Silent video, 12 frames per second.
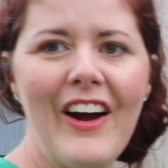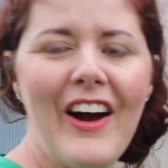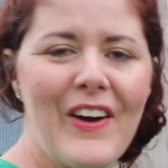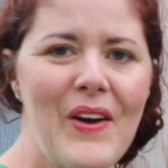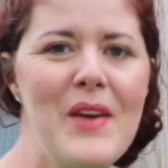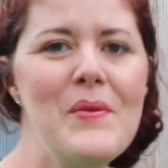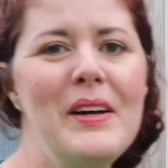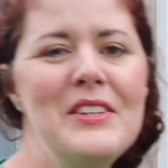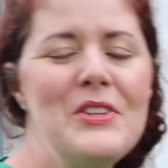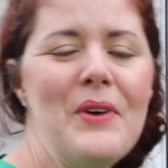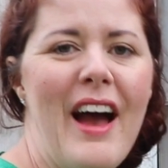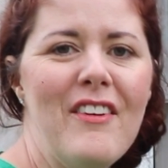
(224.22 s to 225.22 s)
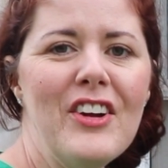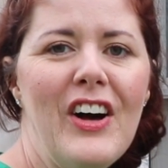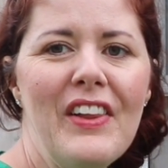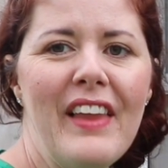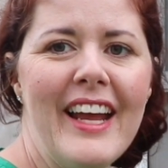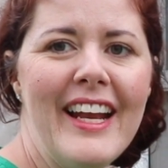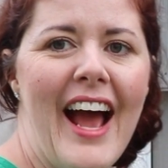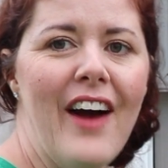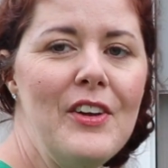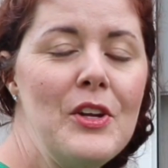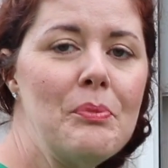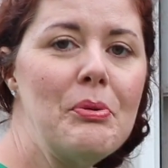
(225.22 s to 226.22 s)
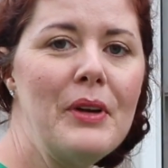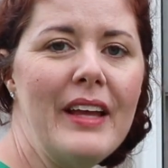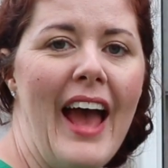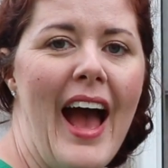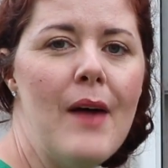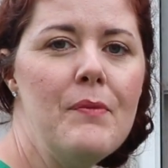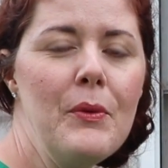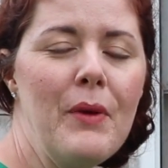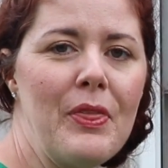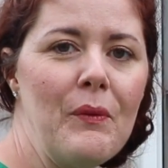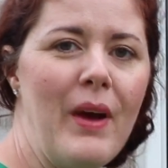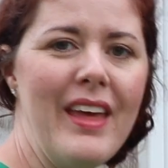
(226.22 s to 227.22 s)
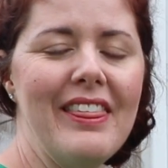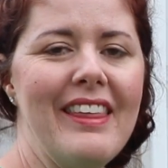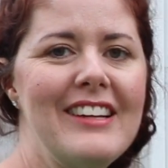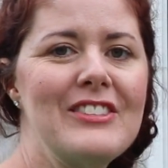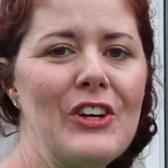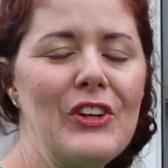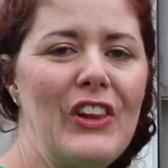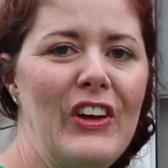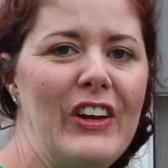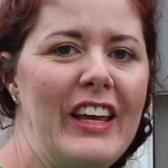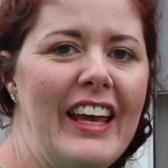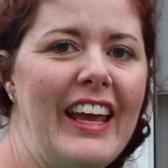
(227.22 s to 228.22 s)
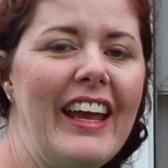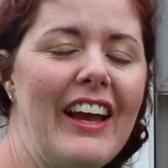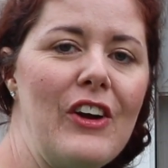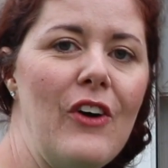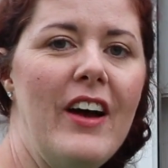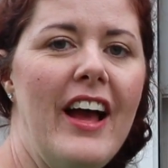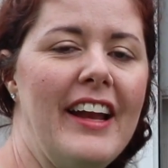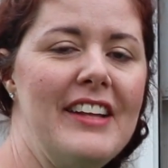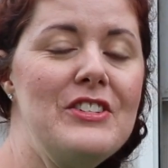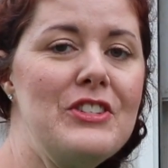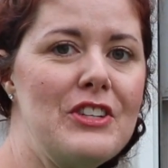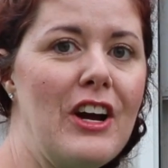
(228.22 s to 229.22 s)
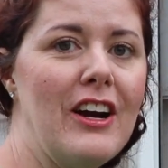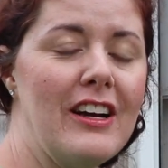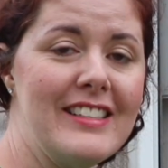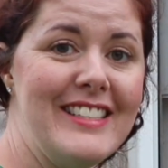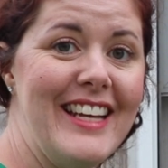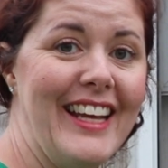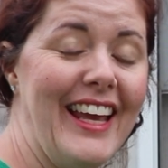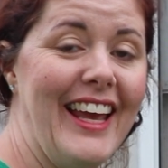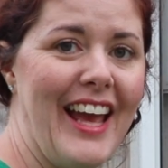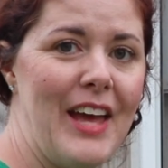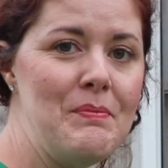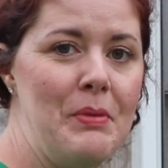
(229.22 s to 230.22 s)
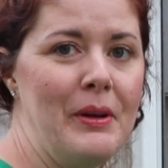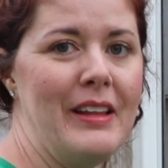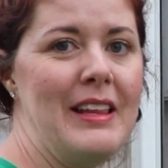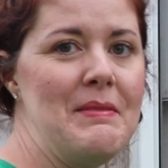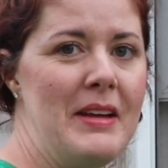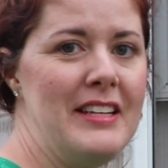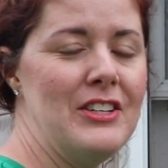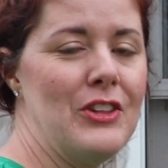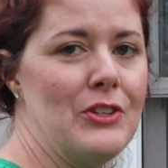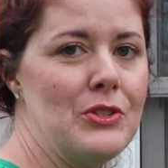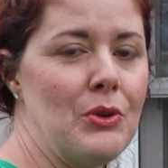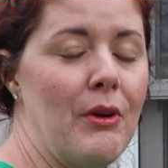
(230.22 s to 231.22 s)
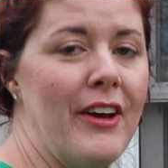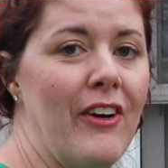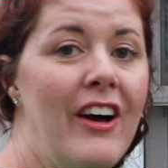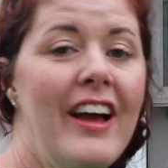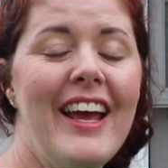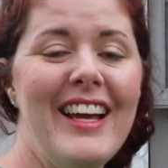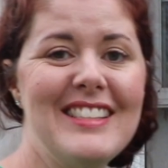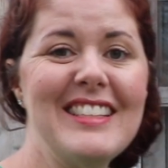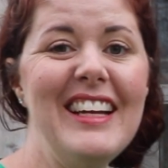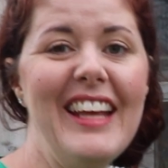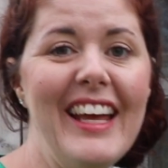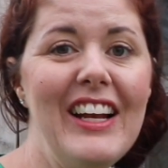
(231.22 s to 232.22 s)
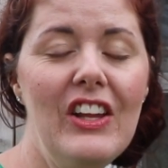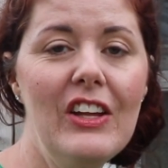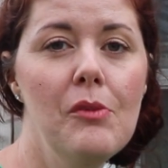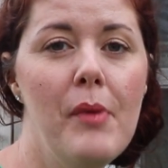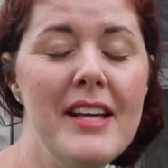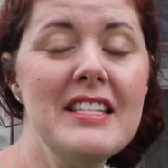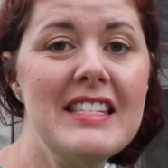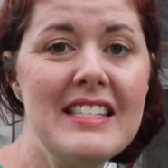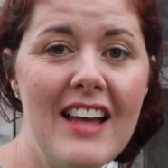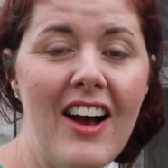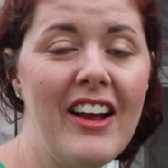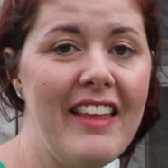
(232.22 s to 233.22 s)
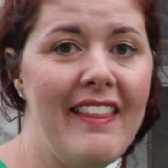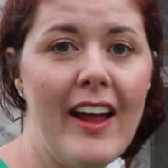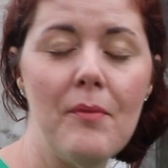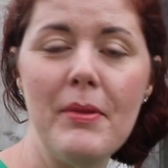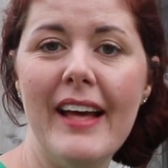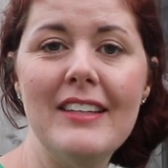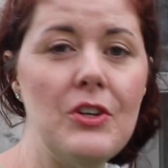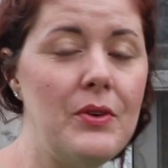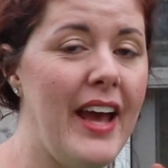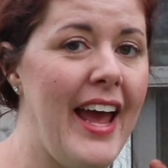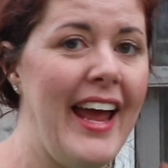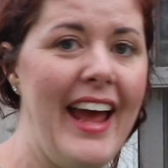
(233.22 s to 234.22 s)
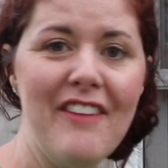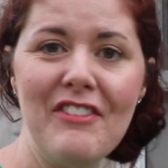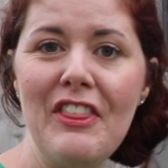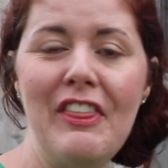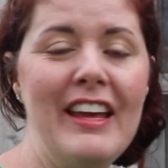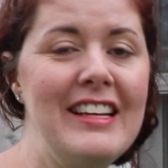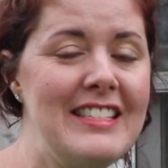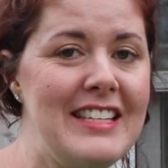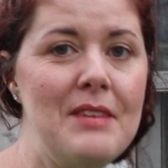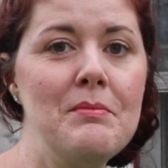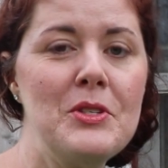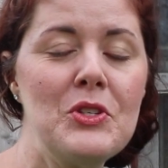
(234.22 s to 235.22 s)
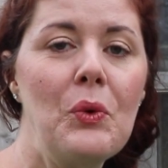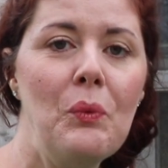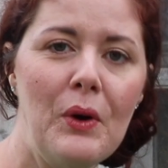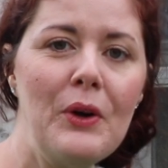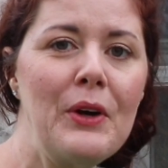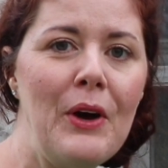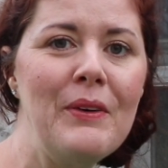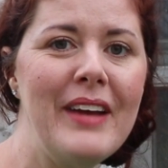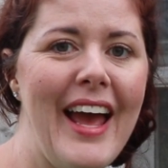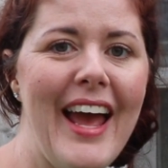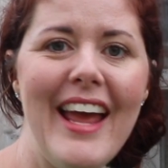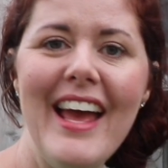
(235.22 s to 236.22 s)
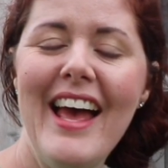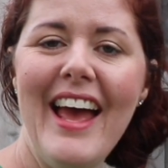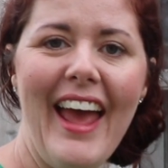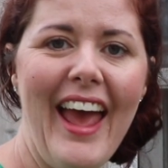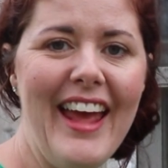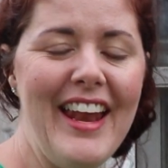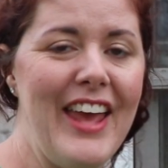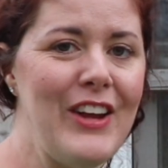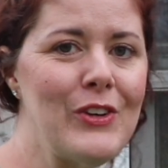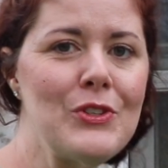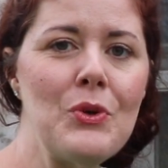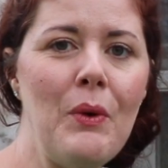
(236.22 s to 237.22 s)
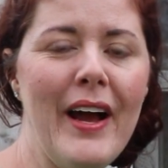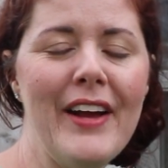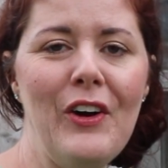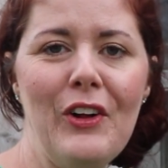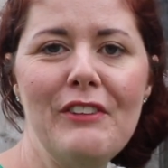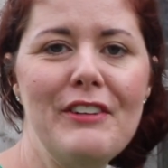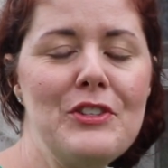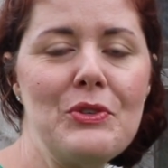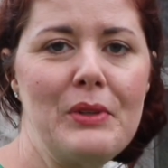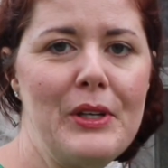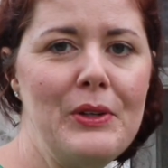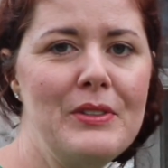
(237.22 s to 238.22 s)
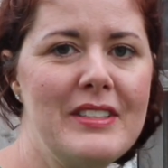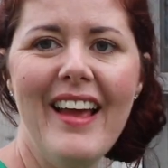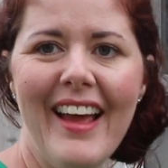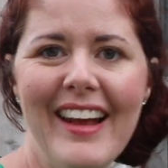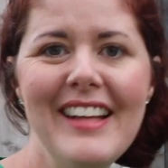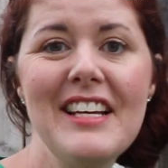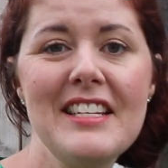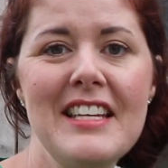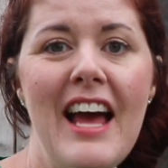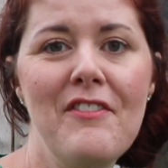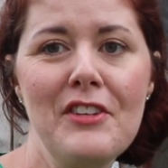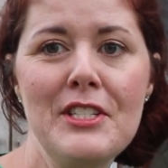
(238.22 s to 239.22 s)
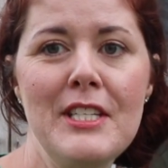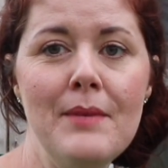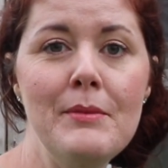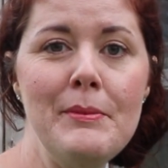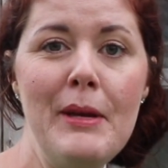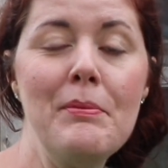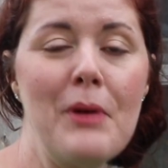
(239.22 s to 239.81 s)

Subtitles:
Okay, once you have it all laid out and you're pretty happy with the way things are looking, go ahead and start digging and putting them into the soil. It's gonna get a little bit snug in there, but that's okay. Everything seems to work okay and intertwine all of its roots, and it doesn't ever seem to be